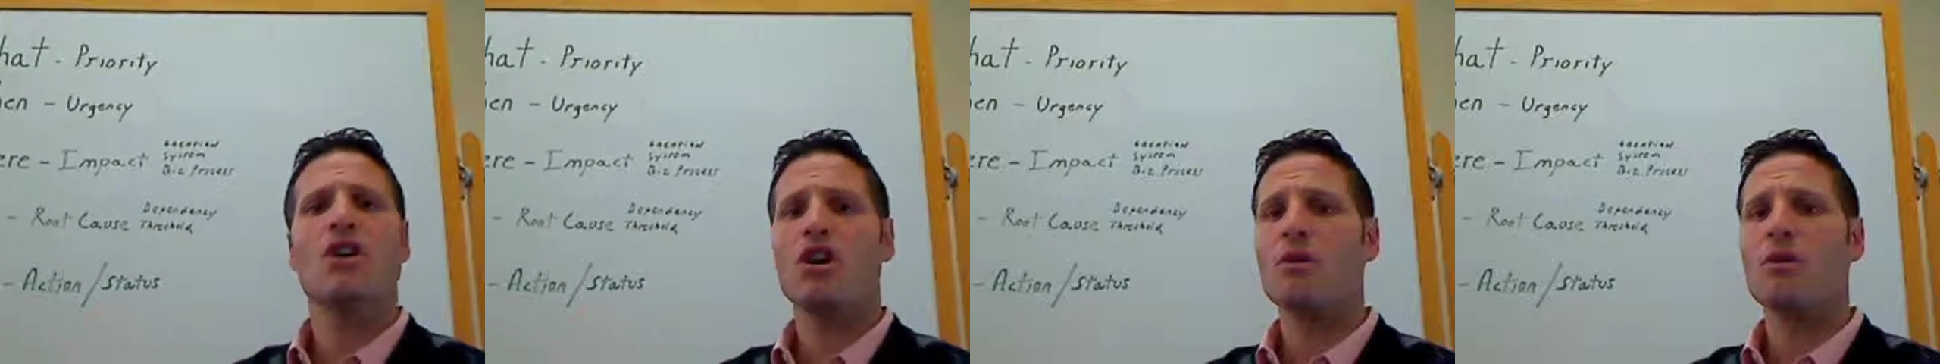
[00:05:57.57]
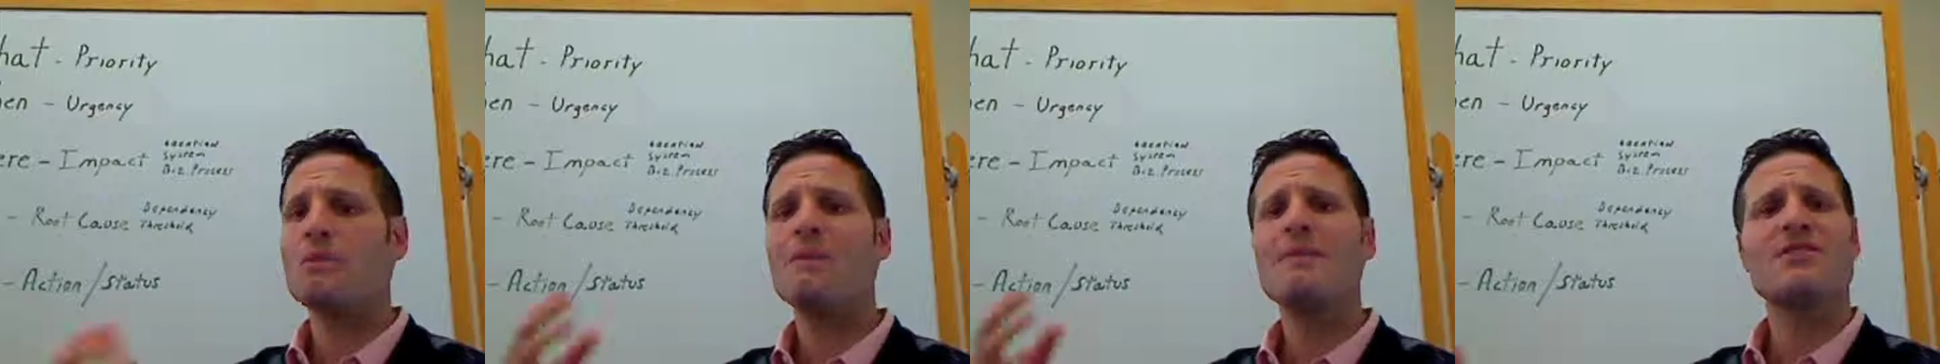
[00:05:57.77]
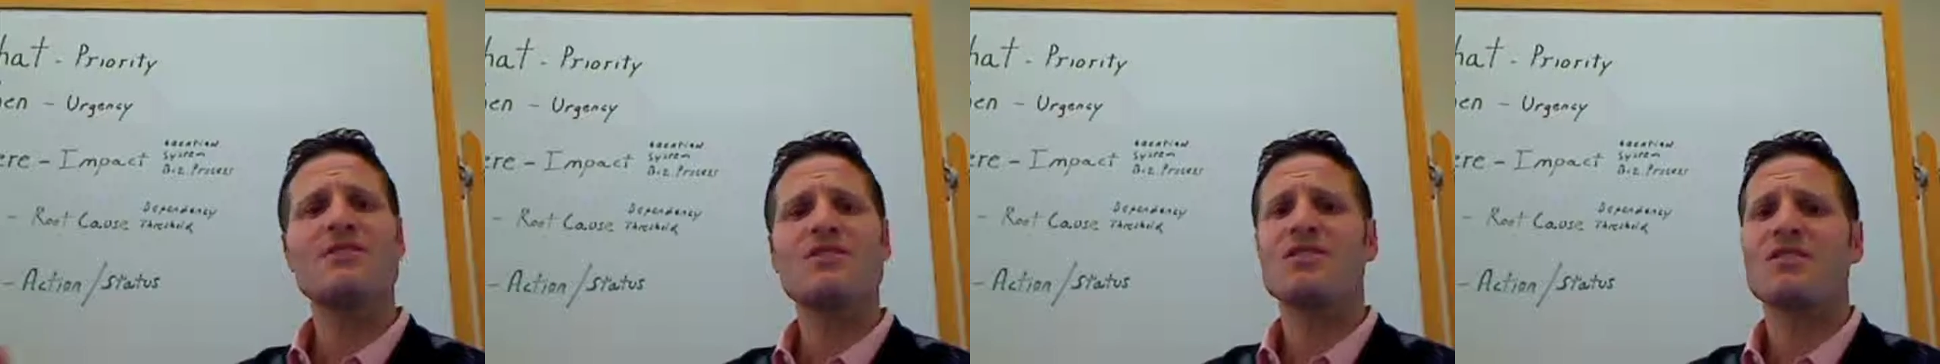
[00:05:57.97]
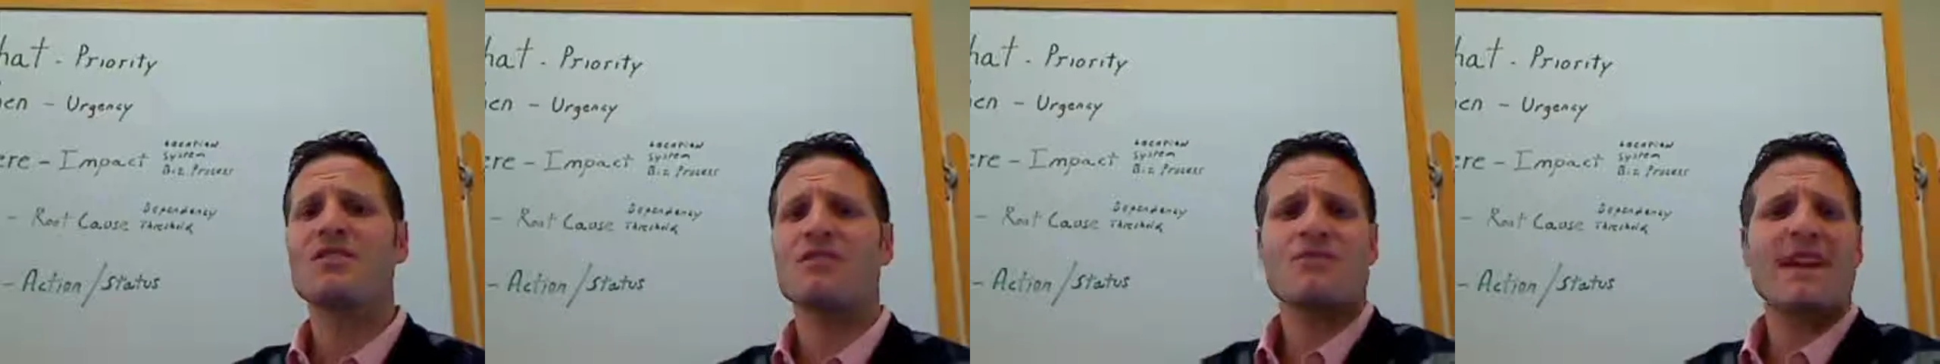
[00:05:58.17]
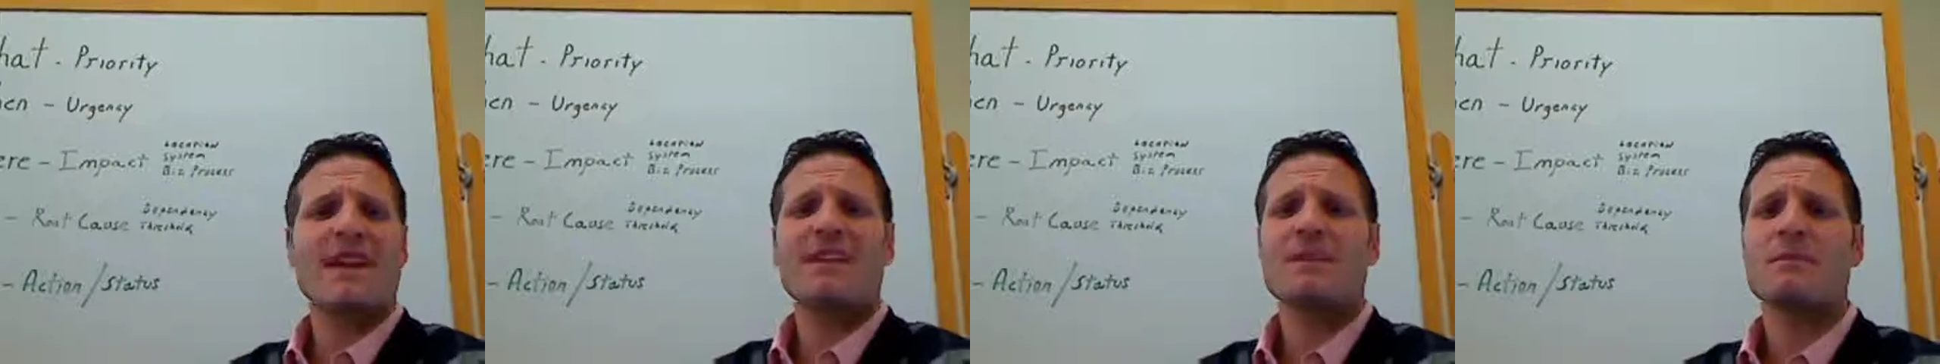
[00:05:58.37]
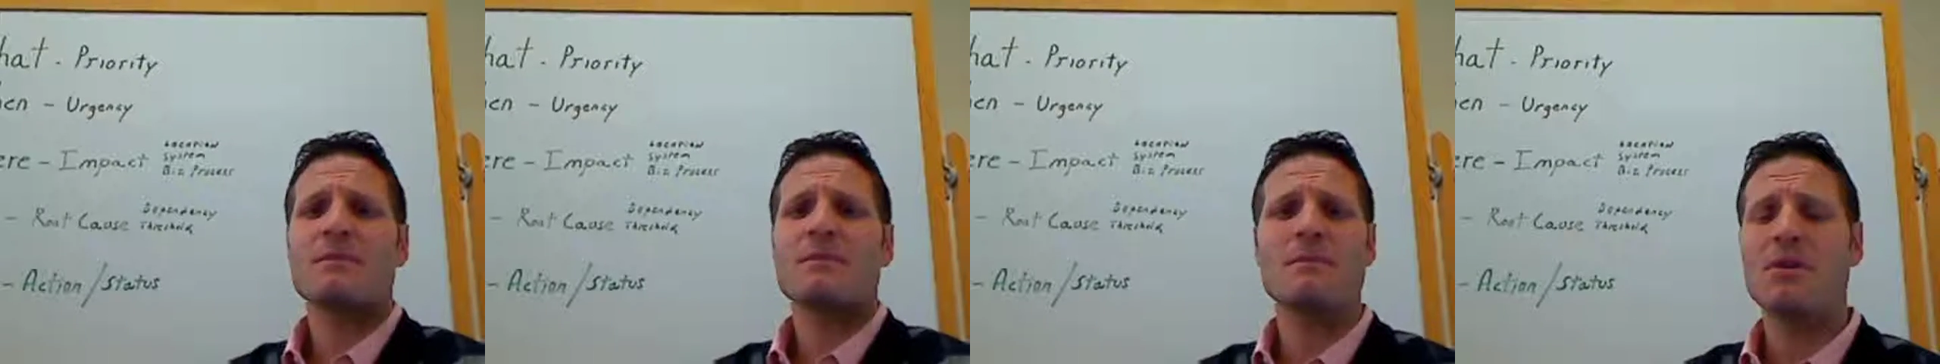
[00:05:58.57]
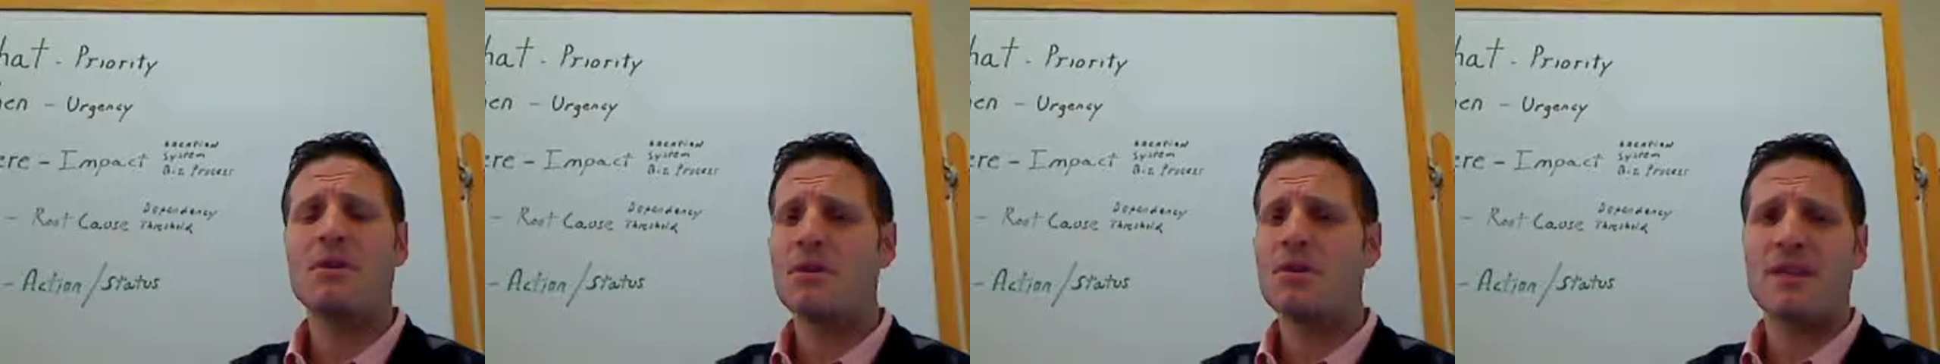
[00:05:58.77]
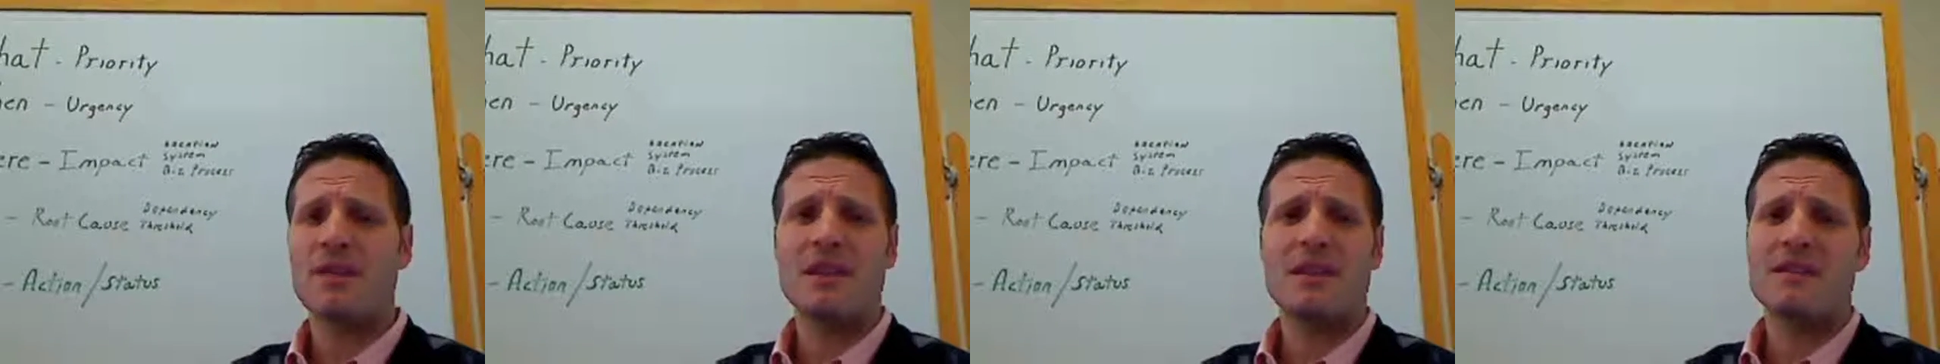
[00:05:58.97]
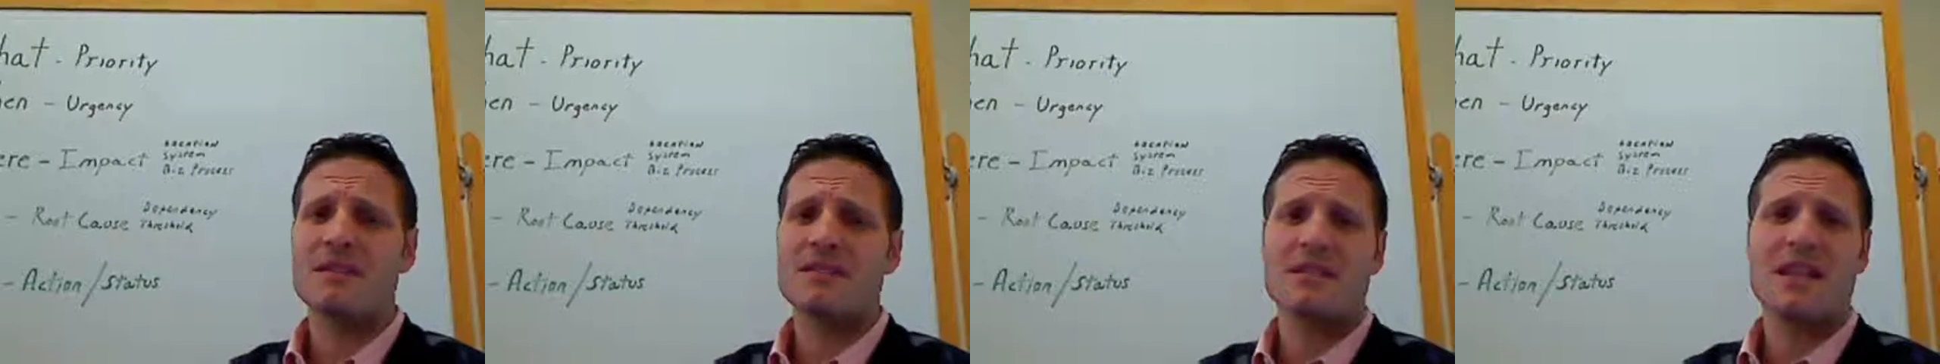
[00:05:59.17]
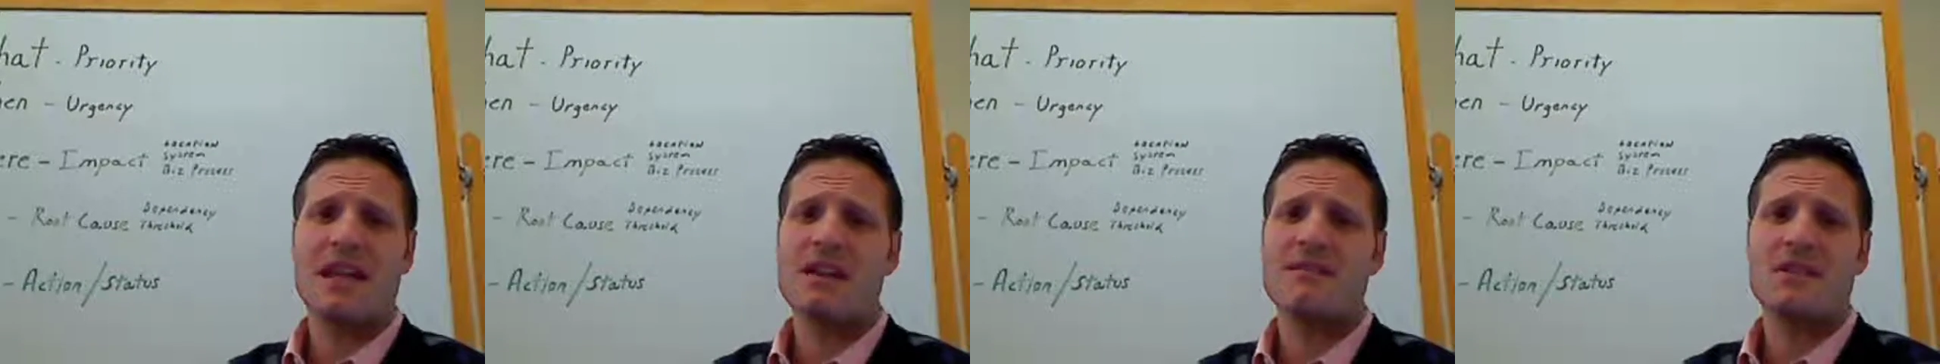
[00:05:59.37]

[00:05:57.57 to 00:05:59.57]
or maybe it's just a random component that doesn't